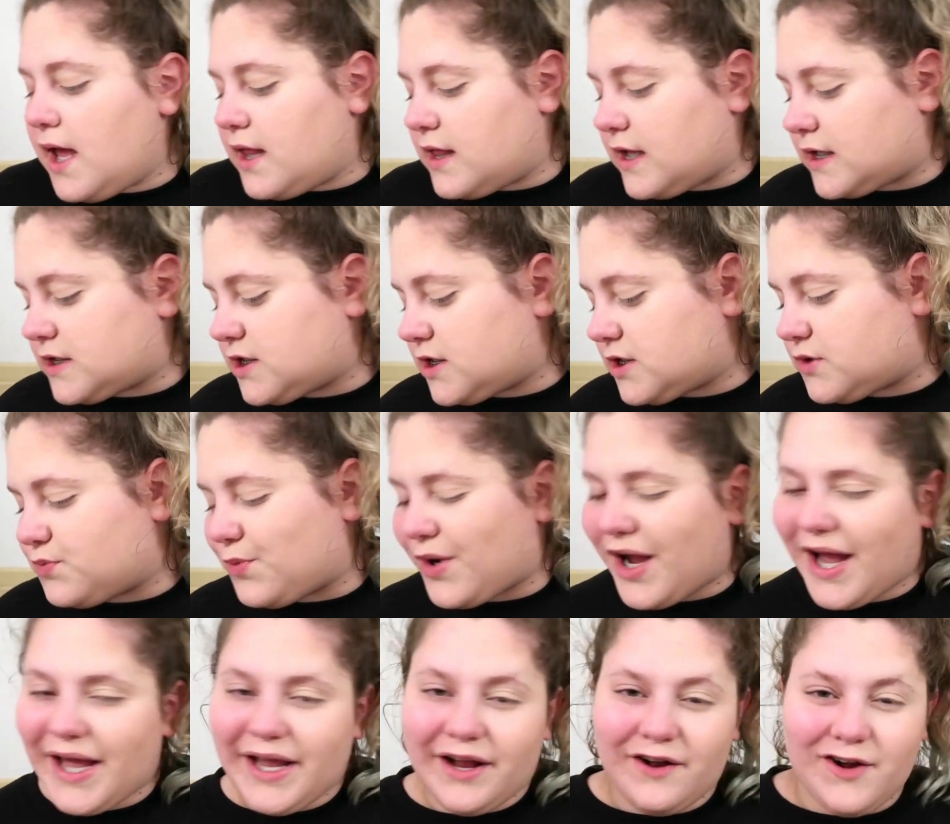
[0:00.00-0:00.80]
That's just
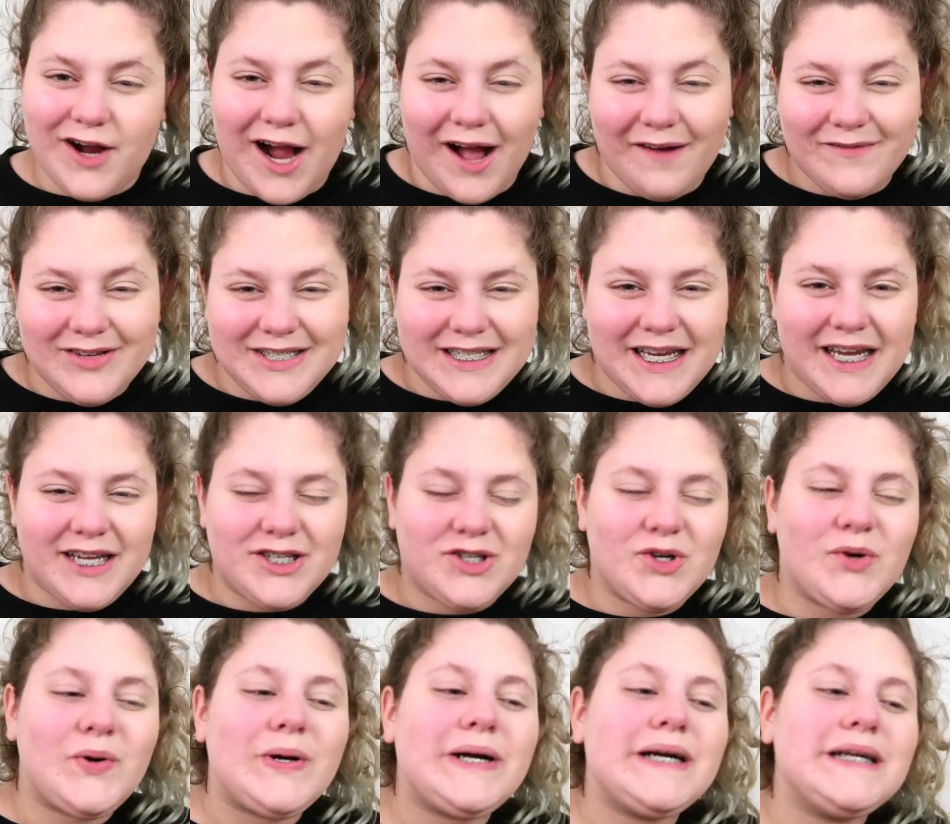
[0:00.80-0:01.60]
what I
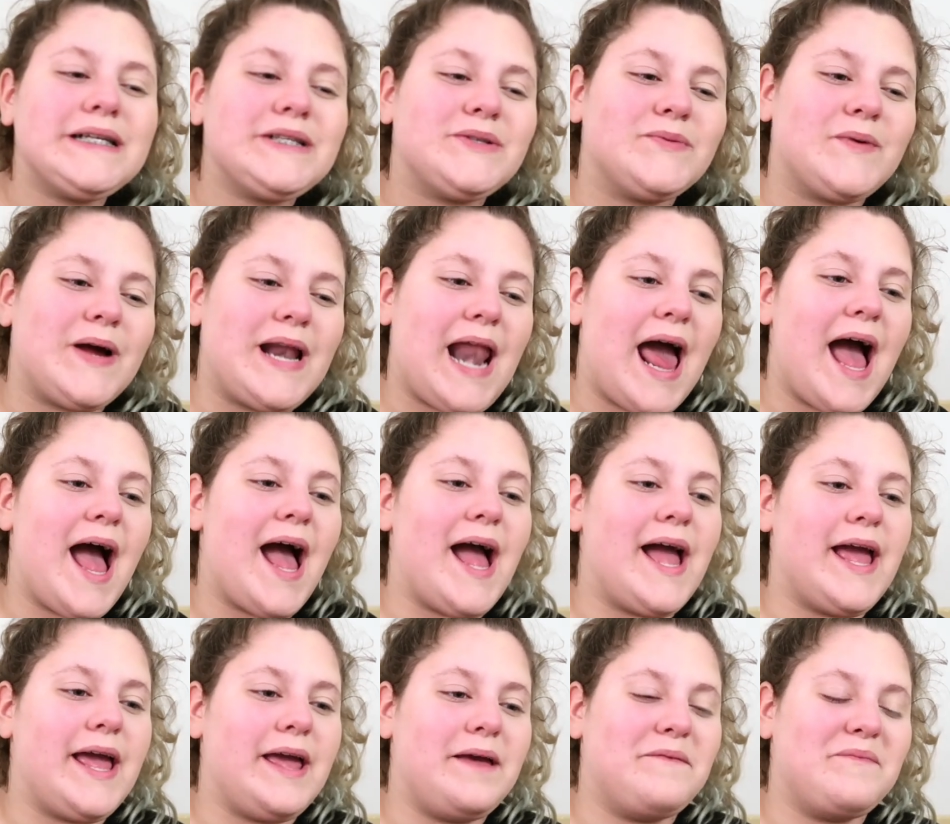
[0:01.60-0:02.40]
gravitate towards when
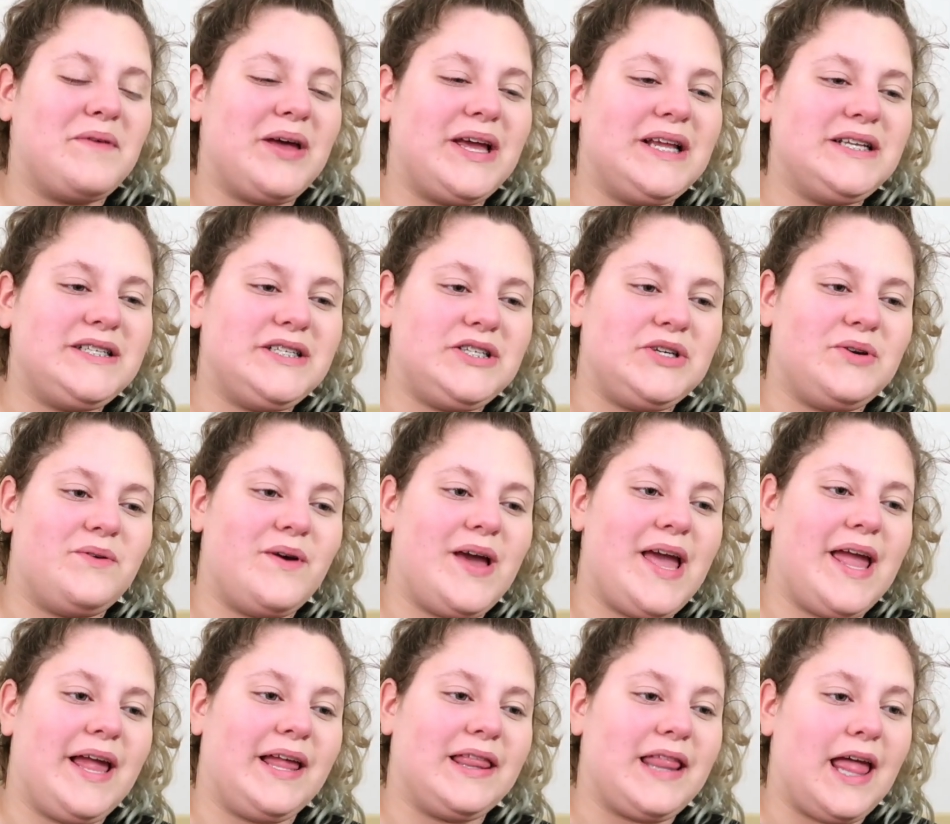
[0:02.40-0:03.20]
I'm
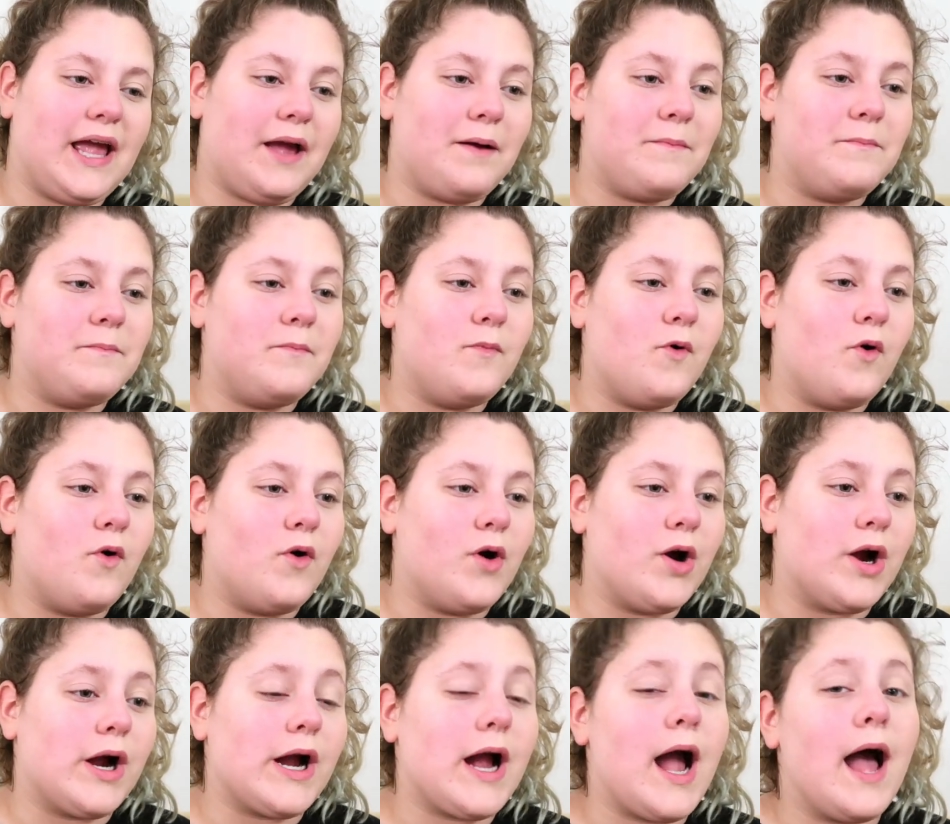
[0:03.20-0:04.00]
doing like a
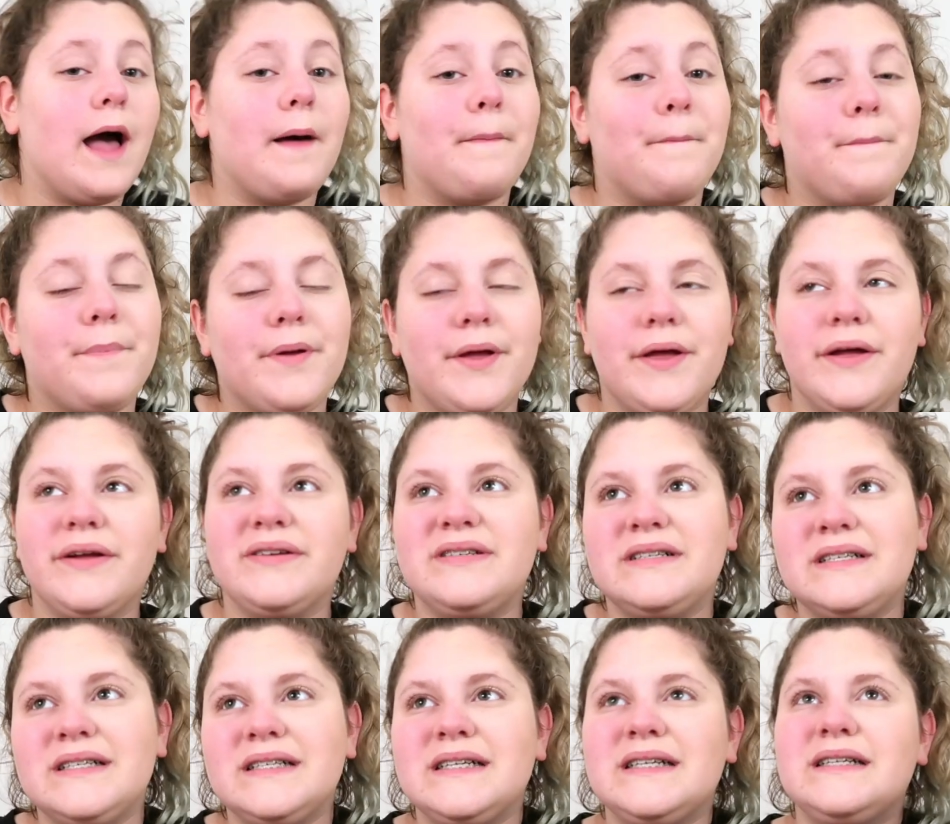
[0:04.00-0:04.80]
more up,
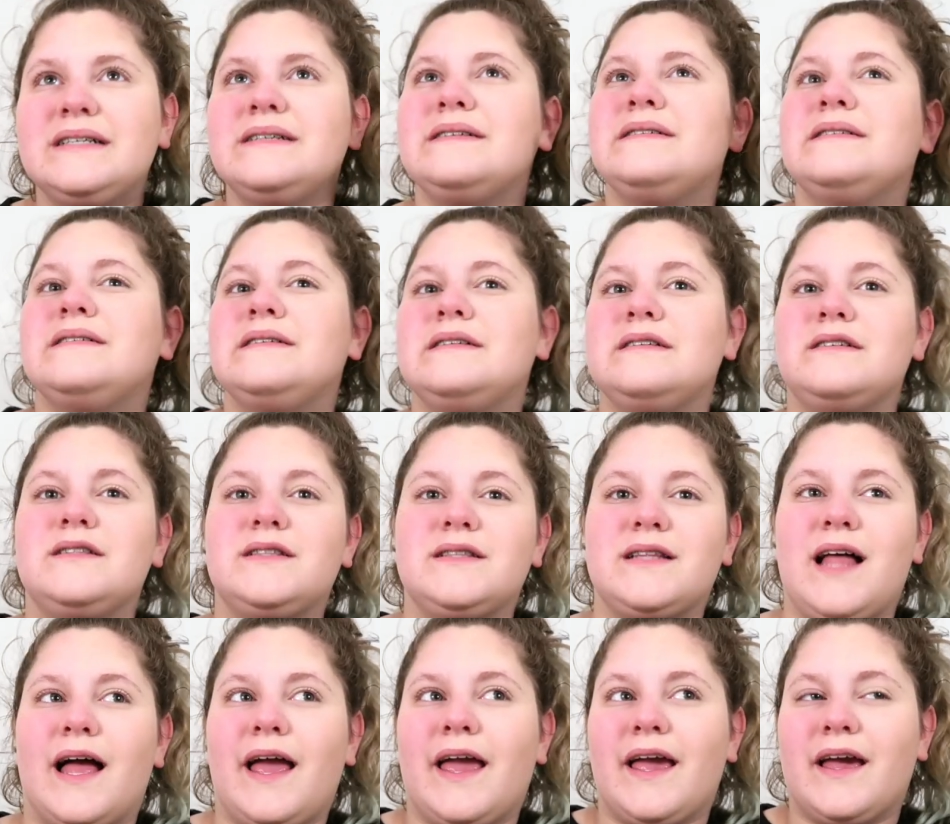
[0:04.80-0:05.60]

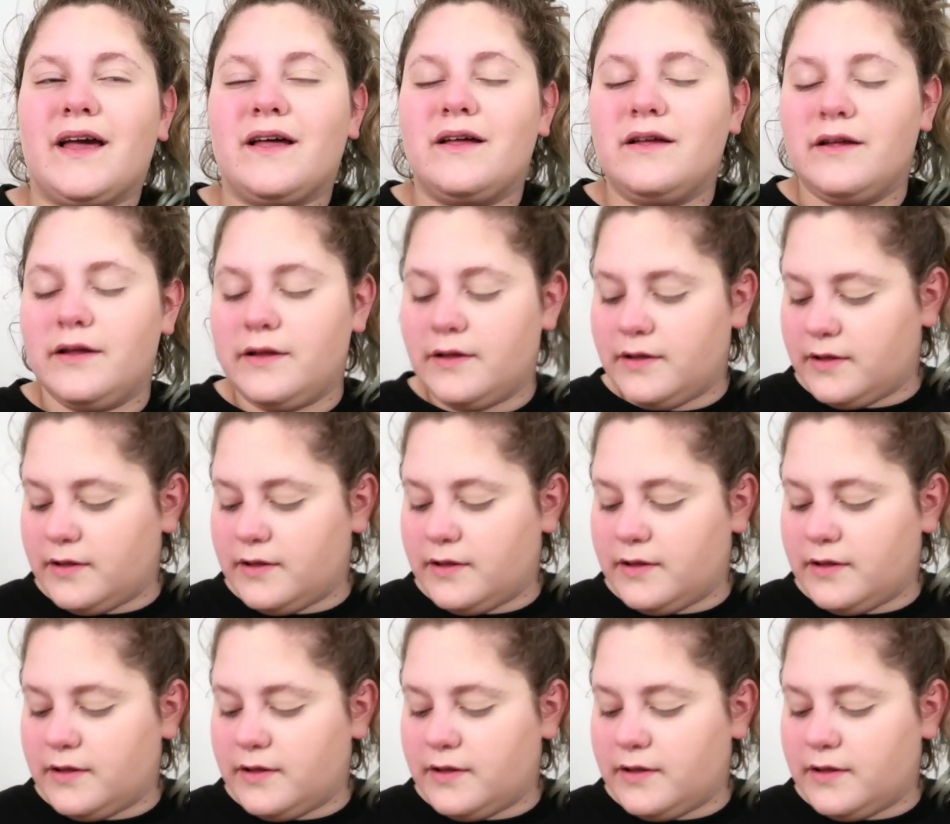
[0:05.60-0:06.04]
like